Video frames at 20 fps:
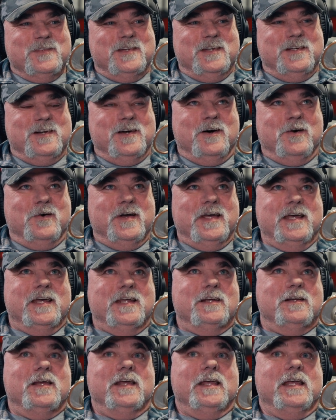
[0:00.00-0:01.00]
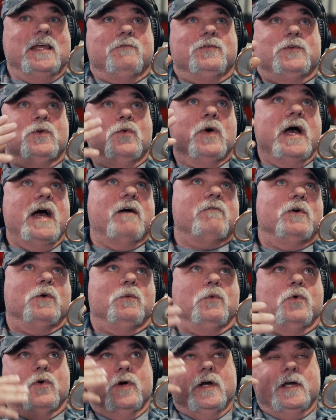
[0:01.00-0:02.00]
You know, and if you ever
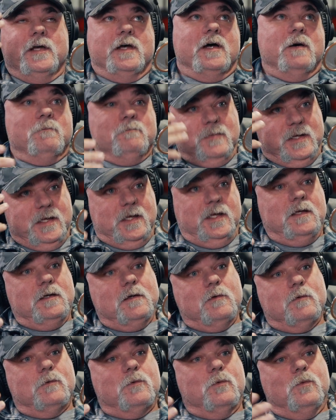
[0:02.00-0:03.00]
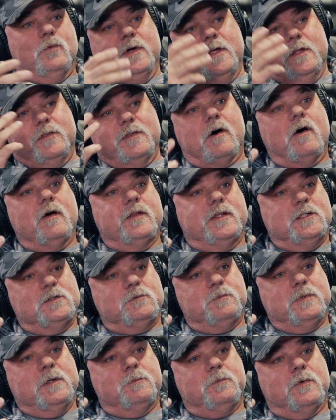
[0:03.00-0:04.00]
were at a meet with all these
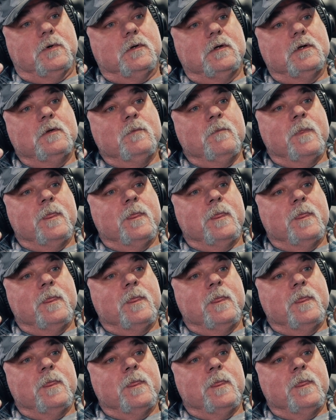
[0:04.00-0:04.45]
people,